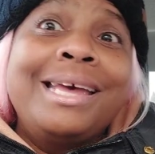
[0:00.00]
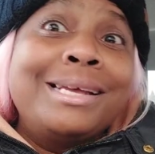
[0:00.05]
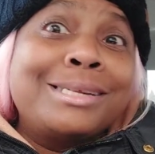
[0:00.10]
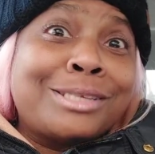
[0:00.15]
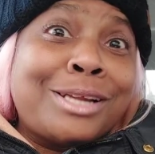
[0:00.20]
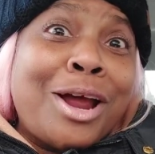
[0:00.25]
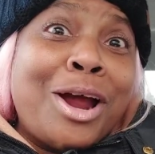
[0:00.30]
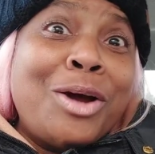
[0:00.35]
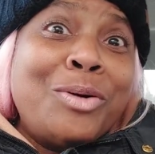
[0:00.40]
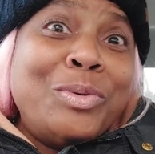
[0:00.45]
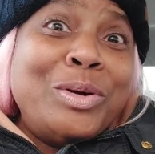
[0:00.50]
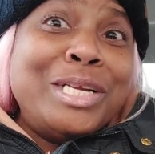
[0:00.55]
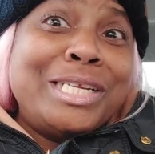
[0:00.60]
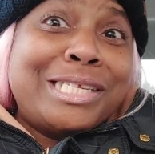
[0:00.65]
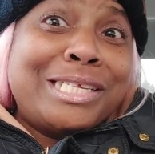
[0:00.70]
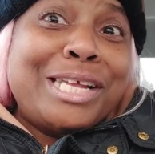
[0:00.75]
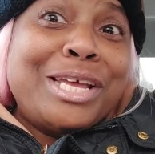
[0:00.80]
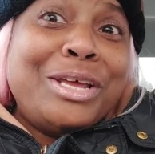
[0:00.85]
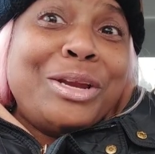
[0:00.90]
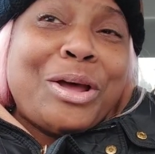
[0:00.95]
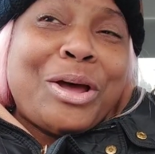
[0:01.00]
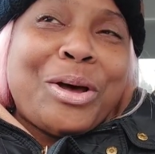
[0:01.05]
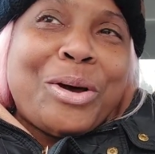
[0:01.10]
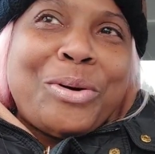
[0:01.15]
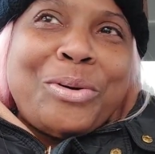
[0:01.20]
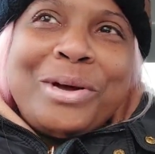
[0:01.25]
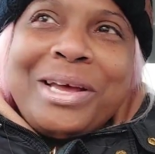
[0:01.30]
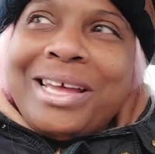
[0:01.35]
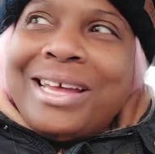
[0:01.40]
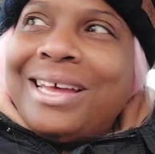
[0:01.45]
Start with a C
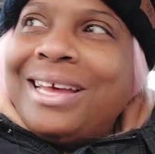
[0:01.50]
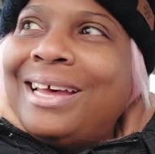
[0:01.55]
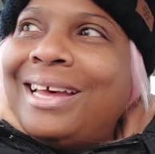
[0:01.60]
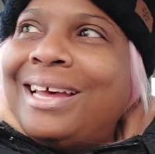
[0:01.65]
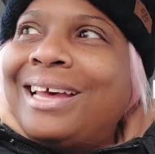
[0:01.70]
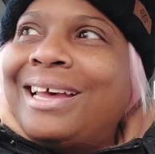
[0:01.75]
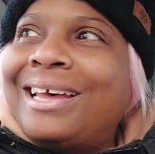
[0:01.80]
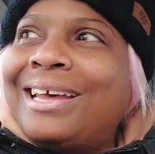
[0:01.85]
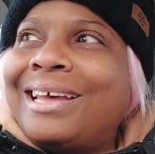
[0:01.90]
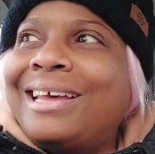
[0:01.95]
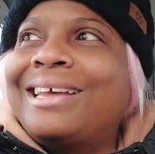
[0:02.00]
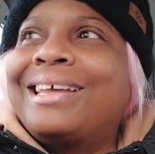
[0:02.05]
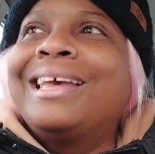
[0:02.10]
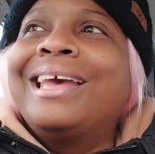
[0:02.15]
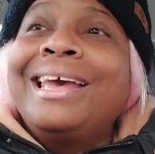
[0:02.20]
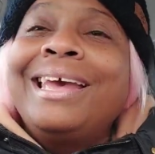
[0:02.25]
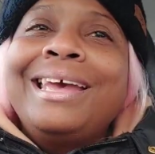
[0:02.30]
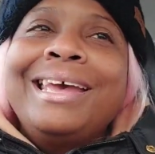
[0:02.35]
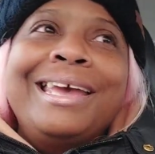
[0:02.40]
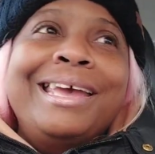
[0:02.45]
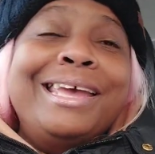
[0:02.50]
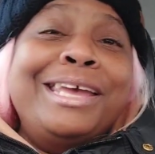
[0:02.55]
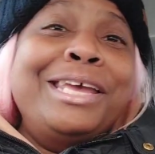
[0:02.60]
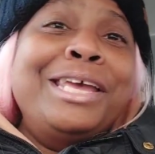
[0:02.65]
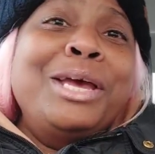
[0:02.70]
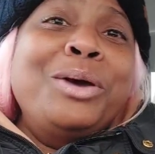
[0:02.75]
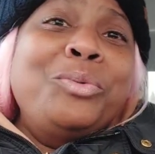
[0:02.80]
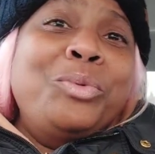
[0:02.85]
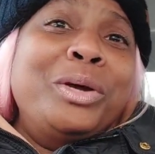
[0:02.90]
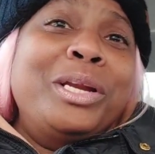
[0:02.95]
though.
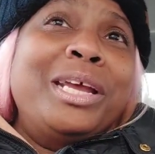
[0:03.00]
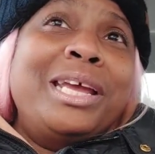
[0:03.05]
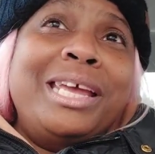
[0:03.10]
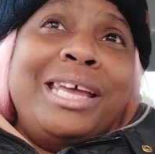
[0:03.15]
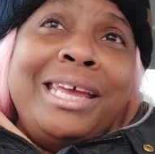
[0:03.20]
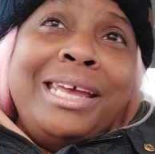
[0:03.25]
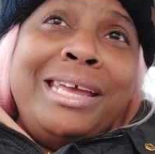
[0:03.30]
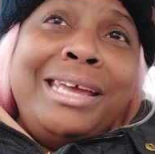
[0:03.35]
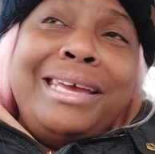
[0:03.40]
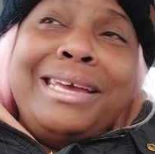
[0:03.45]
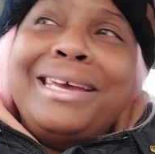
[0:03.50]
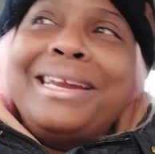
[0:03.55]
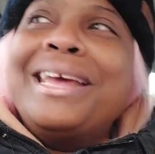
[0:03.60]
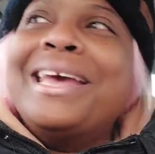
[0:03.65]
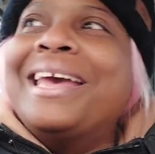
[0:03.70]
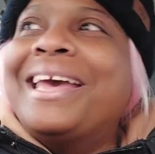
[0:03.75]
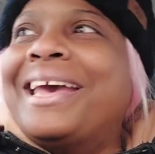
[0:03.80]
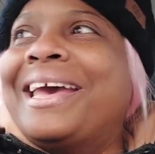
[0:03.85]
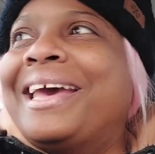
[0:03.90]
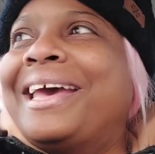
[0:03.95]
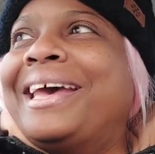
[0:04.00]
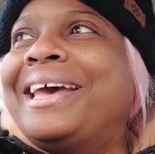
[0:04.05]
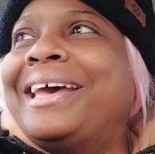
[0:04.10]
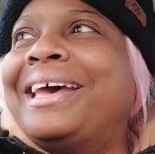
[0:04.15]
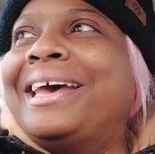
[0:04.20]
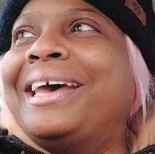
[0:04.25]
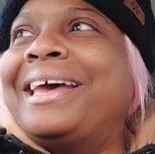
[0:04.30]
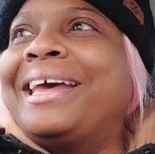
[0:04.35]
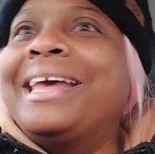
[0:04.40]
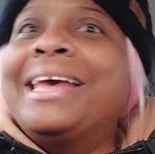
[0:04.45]
End with an N.
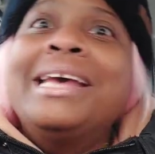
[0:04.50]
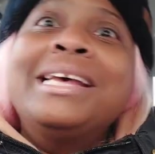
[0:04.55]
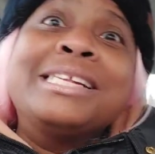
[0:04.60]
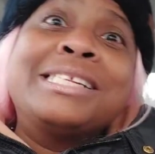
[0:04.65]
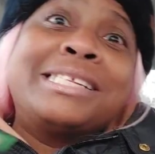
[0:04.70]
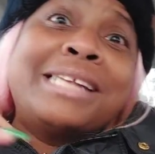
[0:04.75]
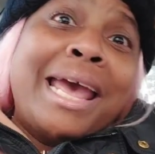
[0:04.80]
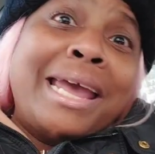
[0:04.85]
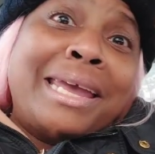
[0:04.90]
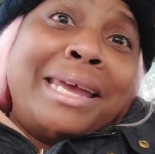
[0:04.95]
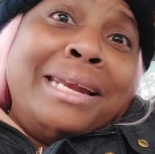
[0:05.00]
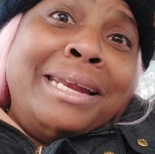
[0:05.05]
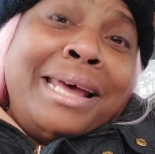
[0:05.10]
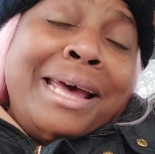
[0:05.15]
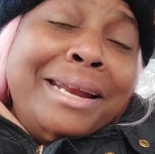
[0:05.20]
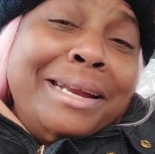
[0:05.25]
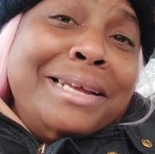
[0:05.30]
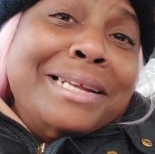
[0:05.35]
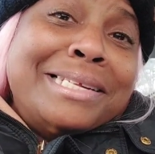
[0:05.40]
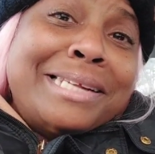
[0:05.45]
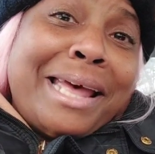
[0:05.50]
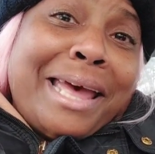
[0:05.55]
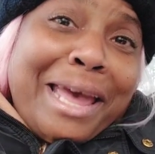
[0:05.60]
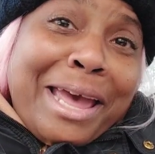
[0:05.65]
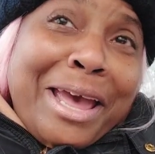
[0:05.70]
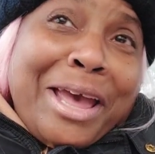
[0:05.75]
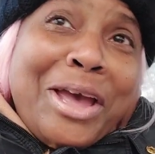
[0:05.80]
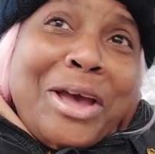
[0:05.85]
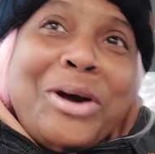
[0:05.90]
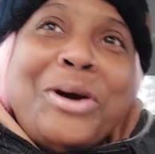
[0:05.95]
Second letter is an
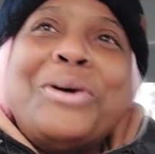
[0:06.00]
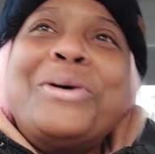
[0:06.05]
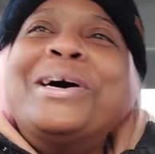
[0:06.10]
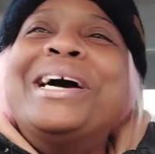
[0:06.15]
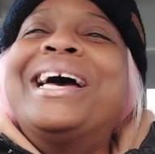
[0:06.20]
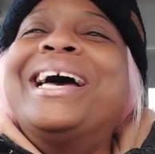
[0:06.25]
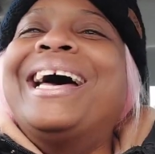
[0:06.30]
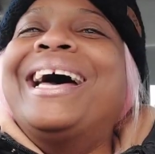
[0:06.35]
L.